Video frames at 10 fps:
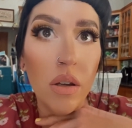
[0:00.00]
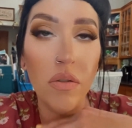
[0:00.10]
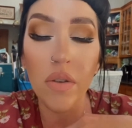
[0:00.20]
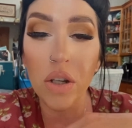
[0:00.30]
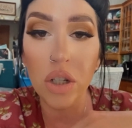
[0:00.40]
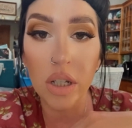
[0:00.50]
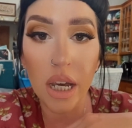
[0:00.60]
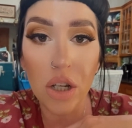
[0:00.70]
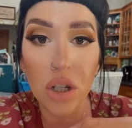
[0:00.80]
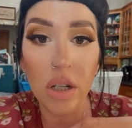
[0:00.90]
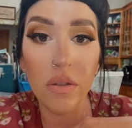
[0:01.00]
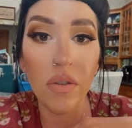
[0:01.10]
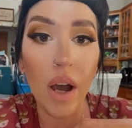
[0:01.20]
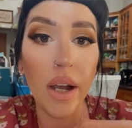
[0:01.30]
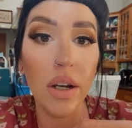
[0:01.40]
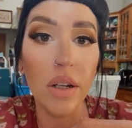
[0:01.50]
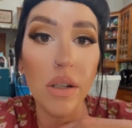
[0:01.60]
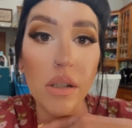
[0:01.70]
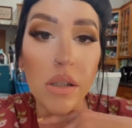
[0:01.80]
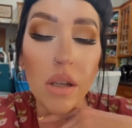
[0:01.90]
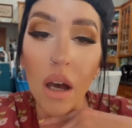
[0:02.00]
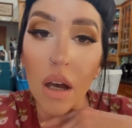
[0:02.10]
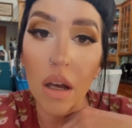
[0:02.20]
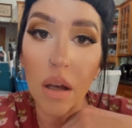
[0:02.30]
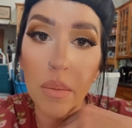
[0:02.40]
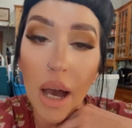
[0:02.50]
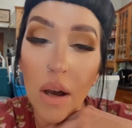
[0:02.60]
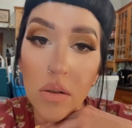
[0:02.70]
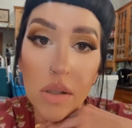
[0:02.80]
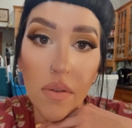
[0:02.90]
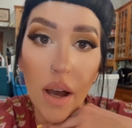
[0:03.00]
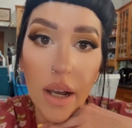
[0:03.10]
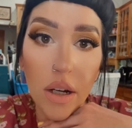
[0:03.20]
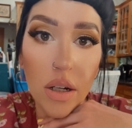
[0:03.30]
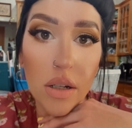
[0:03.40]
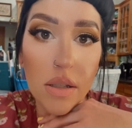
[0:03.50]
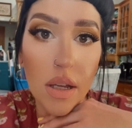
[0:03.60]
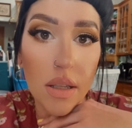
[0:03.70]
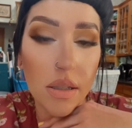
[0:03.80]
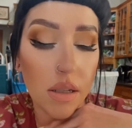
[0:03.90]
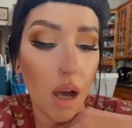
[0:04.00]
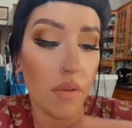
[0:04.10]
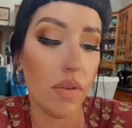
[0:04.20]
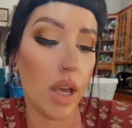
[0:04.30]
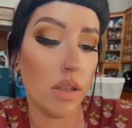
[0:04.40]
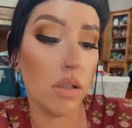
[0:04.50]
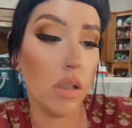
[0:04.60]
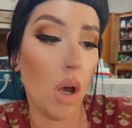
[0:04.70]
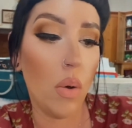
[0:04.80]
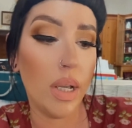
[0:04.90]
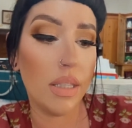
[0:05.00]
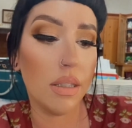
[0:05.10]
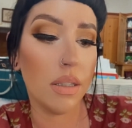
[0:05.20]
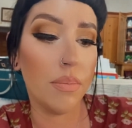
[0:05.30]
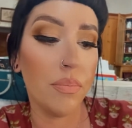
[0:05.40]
vegetation fires, house fires and stuff, and so it's